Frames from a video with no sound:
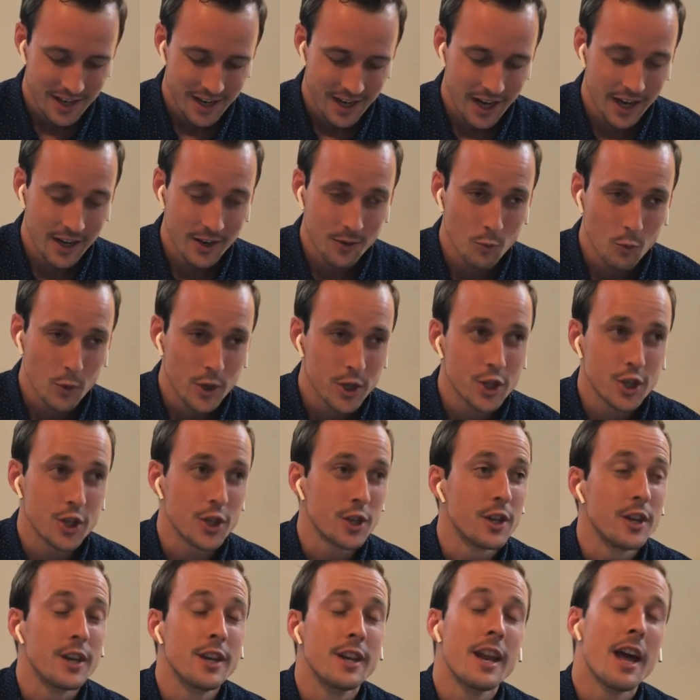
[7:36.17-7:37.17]
and we
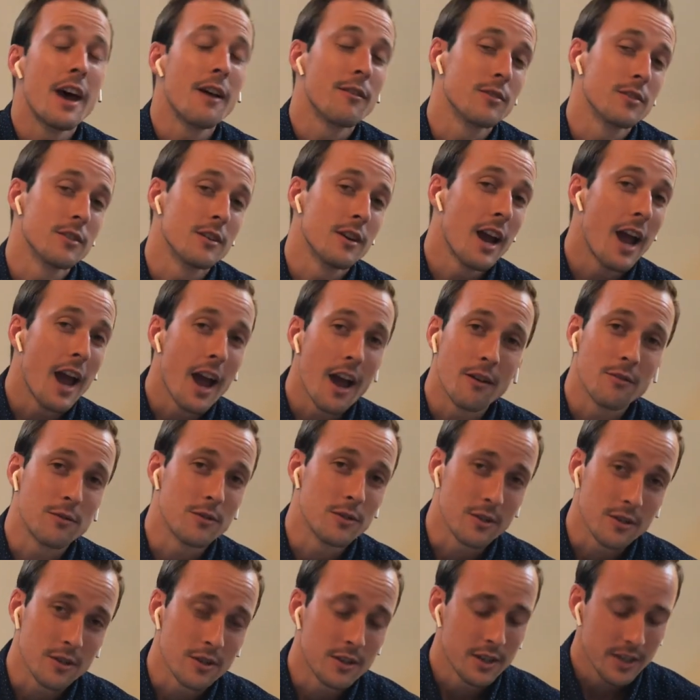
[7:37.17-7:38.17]
should never,
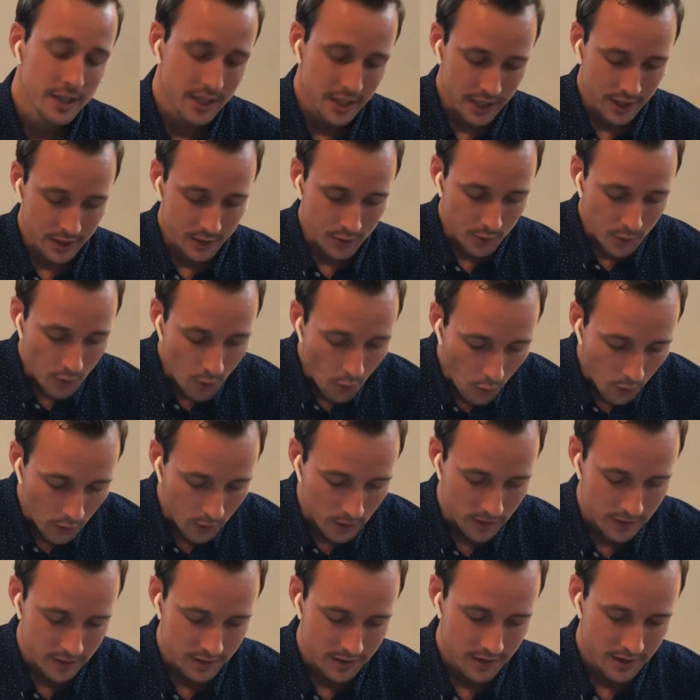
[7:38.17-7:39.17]
ever
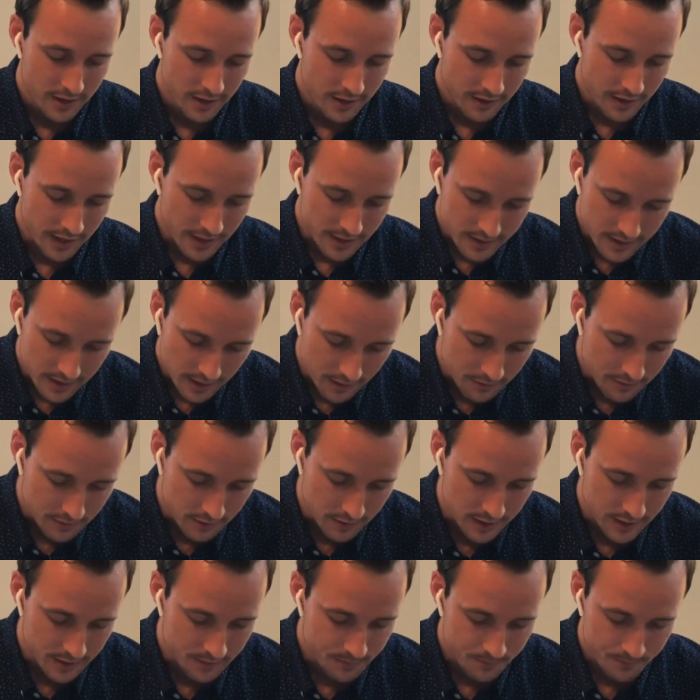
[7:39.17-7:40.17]
ignore that
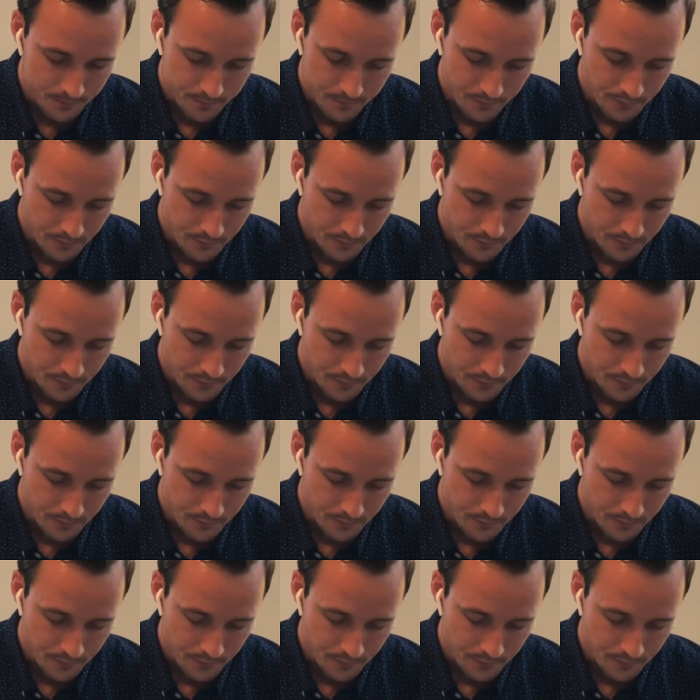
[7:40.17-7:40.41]
suffering.